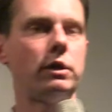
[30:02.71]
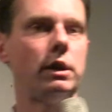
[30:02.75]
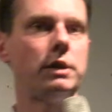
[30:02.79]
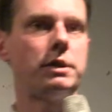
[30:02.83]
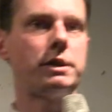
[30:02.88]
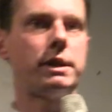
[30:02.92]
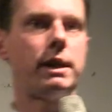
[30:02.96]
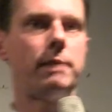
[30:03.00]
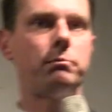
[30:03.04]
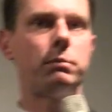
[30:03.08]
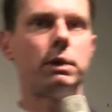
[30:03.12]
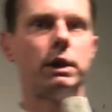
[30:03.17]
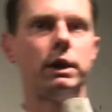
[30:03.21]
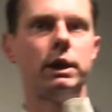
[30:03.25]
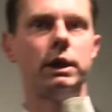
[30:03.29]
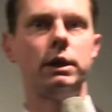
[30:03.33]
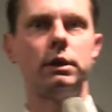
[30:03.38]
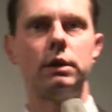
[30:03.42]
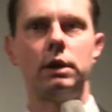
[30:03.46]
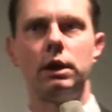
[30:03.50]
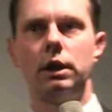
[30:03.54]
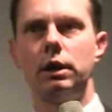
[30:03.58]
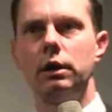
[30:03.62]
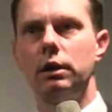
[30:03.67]
Assembly,
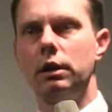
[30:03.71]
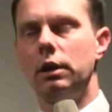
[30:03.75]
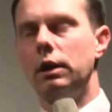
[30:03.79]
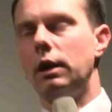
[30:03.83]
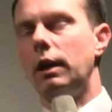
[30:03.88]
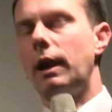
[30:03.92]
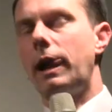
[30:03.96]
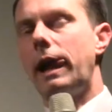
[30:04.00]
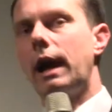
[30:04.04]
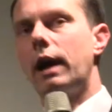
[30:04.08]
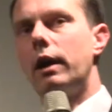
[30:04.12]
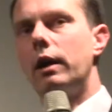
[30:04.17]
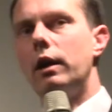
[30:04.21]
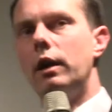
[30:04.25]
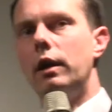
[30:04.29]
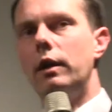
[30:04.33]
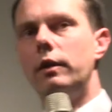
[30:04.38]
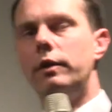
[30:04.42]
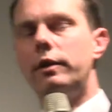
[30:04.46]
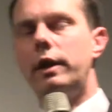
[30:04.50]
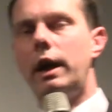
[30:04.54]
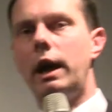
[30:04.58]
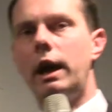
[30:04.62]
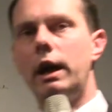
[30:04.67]

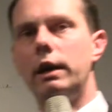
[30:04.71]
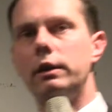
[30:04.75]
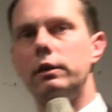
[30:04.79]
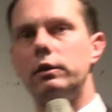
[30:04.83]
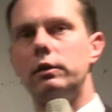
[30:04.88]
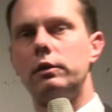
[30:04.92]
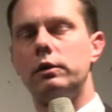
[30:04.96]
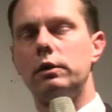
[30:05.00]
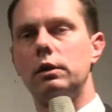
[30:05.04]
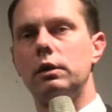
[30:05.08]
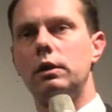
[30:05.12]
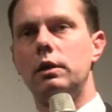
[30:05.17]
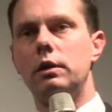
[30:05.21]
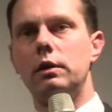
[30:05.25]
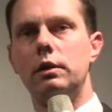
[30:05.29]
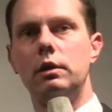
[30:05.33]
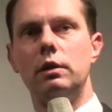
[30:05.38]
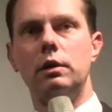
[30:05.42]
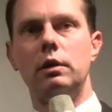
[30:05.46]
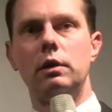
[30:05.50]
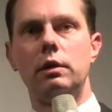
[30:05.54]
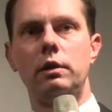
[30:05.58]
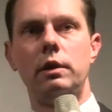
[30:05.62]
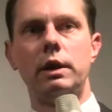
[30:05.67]
that
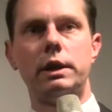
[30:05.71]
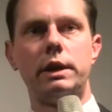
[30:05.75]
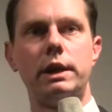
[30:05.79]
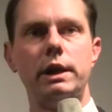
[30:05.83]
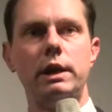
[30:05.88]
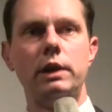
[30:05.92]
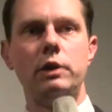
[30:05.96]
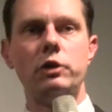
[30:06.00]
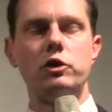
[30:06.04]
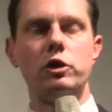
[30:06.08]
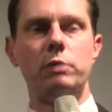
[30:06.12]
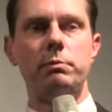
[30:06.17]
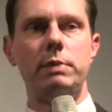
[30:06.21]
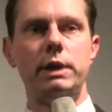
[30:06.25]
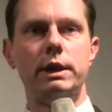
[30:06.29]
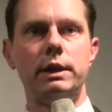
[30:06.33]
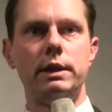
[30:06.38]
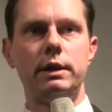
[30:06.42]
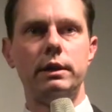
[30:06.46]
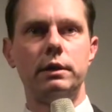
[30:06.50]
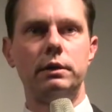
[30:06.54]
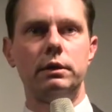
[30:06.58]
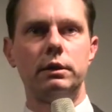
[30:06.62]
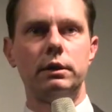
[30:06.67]
the king should be
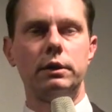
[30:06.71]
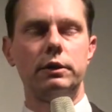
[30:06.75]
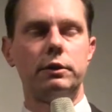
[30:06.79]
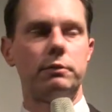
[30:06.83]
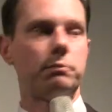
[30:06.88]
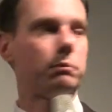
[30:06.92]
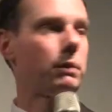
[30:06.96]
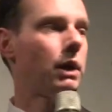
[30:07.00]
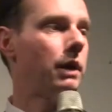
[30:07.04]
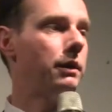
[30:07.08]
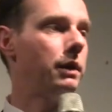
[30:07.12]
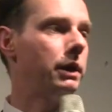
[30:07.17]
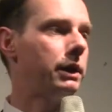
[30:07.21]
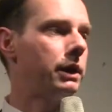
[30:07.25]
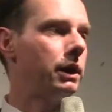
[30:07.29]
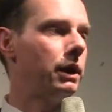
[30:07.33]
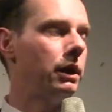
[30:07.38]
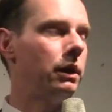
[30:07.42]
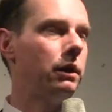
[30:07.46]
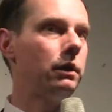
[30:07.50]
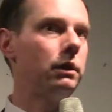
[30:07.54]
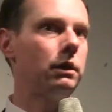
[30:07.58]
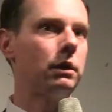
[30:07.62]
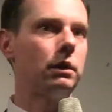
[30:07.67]
killed, and the
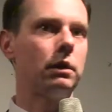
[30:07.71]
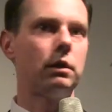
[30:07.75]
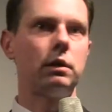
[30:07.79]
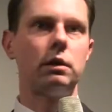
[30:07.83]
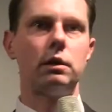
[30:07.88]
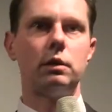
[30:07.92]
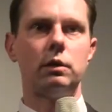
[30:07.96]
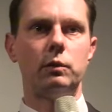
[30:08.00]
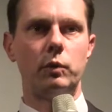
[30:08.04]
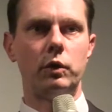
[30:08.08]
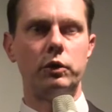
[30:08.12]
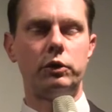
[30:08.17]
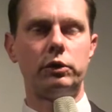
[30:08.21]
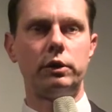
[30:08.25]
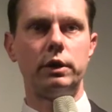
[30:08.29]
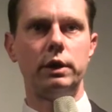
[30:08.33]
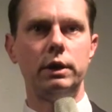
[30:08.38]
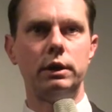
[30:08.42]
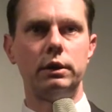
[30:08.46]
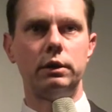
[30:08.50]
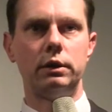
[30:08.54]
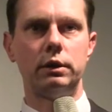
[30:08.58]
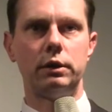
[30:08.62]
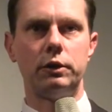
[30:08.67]
king was
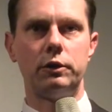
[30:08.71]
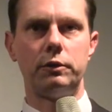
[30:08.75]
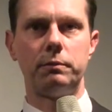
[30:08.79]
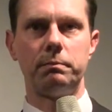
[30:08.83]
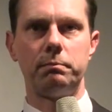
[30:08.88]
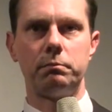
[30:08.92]
killed.